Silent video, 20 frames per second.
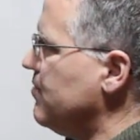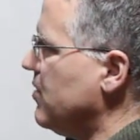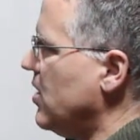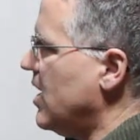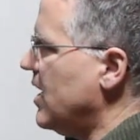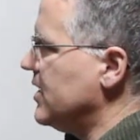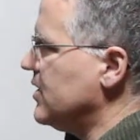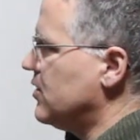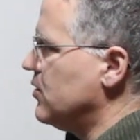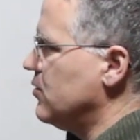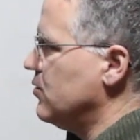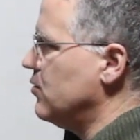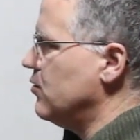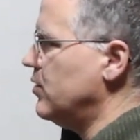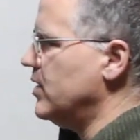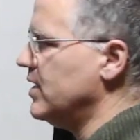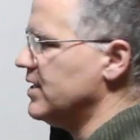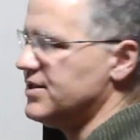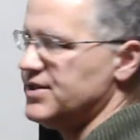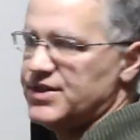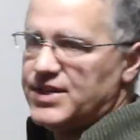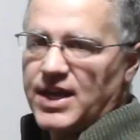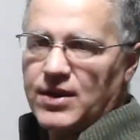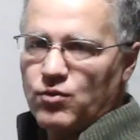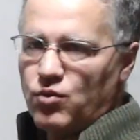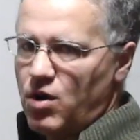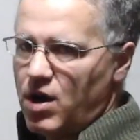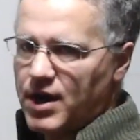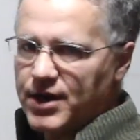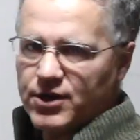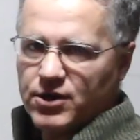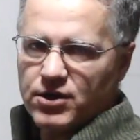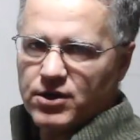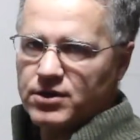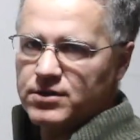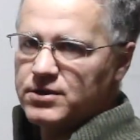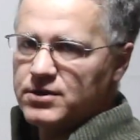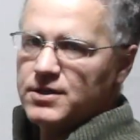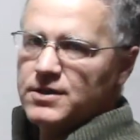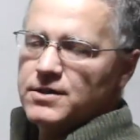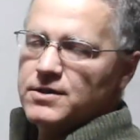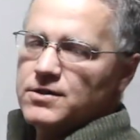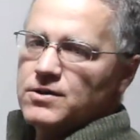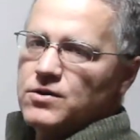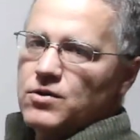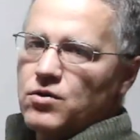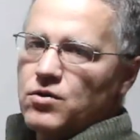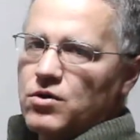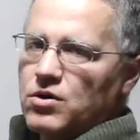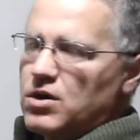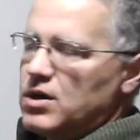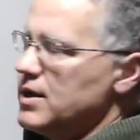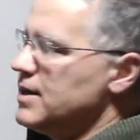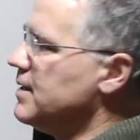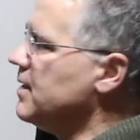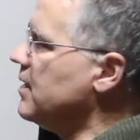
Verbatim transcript: bond with, say, water or